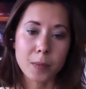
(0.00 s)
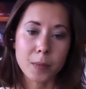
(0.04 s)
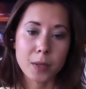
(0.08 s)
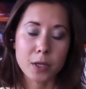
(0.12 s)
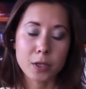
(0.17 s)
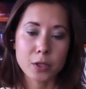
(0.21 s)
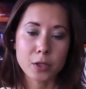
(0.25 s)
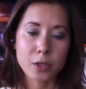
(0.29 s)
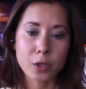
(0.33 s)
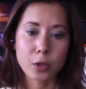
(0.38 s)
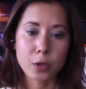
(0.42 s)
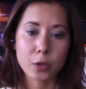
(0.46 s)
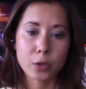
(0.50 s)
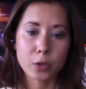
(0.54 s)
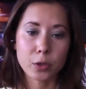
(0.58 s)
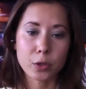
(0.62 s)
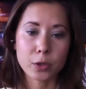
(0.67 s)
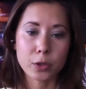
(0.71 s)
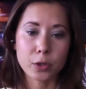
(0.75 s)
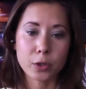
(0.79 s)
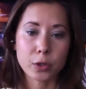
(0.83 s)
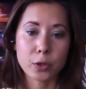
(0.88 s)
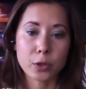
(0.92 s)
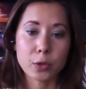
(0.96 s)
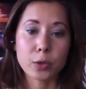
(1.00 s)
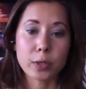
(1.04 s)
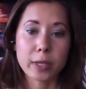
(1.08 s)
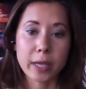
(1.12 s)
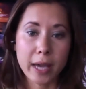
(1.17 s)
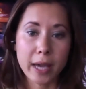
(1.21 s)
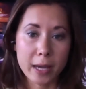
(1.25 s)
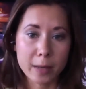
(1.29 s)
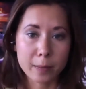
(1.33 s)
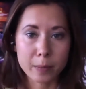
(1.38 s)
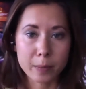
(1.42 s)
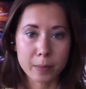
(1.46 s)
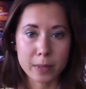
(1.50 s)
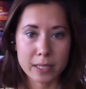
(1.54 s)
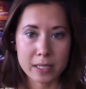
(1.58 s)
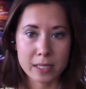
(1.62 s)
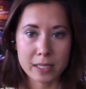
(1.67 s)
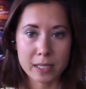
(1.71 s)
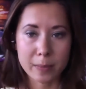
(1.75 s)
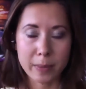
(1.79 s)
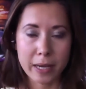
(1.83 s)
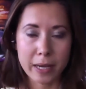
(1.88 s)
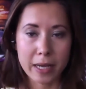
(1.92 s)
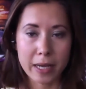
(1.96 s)
so you can
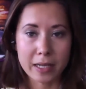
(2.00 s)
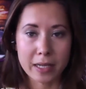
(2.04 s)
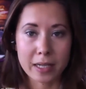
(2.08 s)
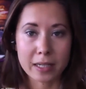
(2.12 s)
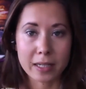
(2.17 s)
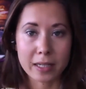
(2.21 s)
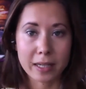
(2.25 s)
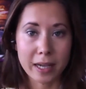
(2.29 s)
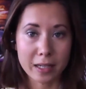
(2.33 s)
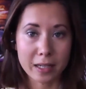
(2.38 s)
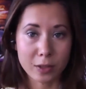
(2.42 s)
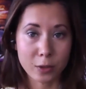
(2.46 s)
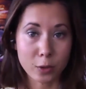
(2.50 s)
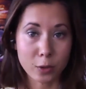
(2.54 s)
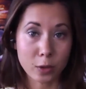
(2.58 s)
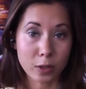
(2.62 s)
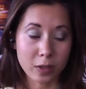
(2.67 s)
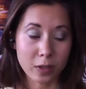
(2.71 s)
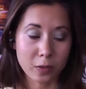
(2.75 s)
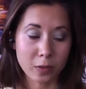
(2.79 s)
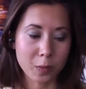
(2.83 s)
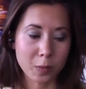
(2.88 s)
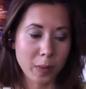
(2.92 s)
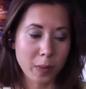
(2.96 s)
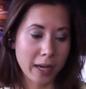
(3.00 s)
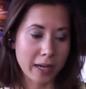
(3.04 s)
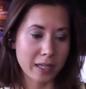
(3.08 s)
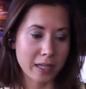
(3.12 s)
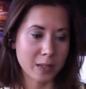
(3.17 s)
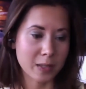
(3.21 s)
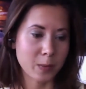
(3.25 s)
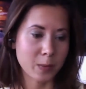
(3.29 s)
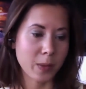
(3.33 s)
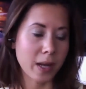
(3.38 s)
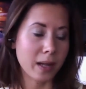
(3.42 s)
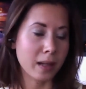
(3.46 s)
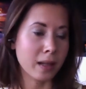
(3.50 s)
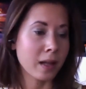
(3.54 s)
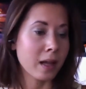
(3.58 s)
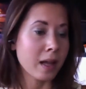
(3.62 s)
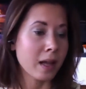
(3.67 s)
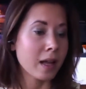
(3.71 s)
participate and get your gift bag as well.